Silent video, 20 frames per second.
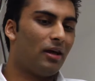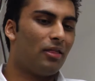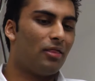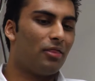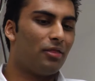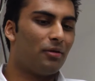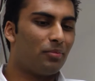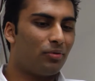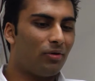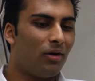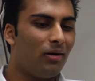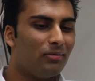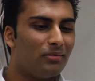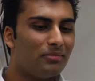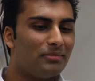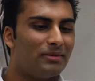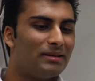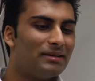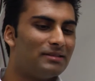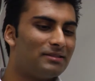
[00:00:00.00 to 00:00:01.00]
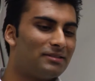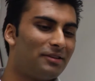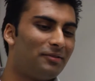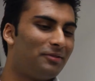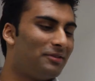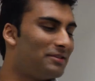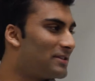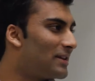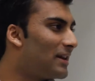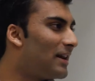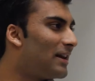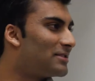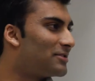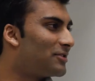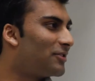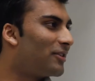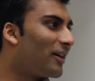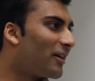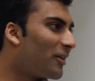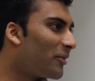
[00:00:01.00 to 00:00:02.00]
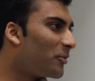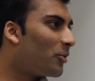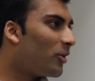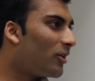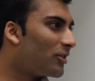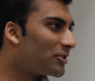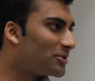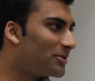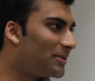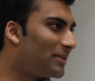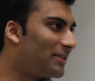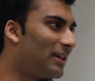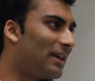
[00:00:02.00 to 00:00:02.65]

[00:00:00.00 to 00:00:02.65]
The problem is, these guys, they're not on Wall Street.